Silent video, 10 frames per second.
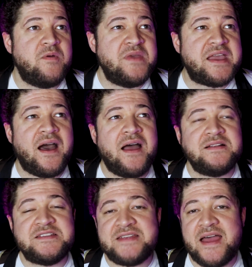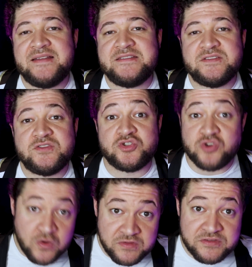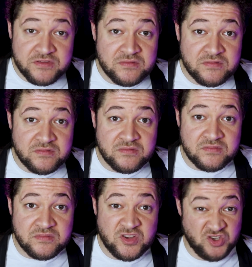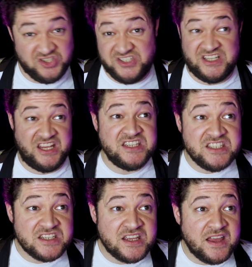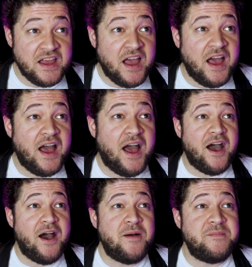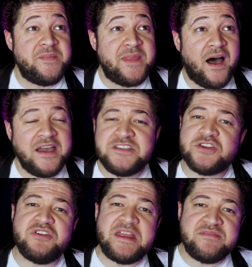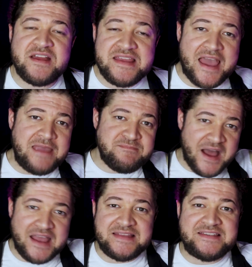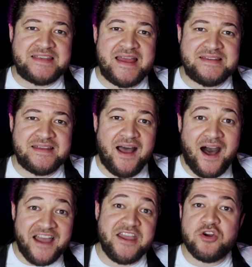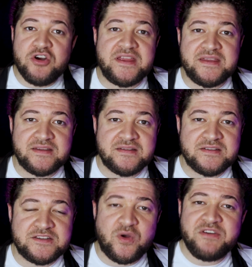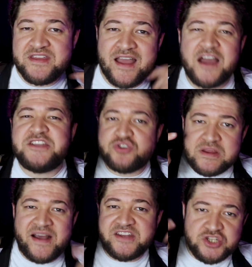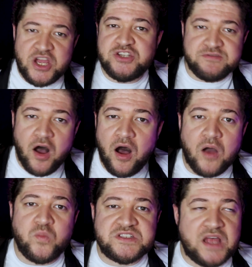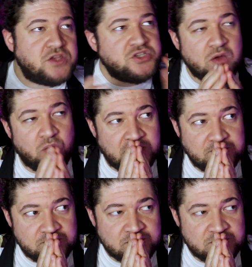Mikhail said truth, 'cause it is. Ice Cream then came back and said, I agree. So I think Ice Cream had a change of heart and was like, do you know what?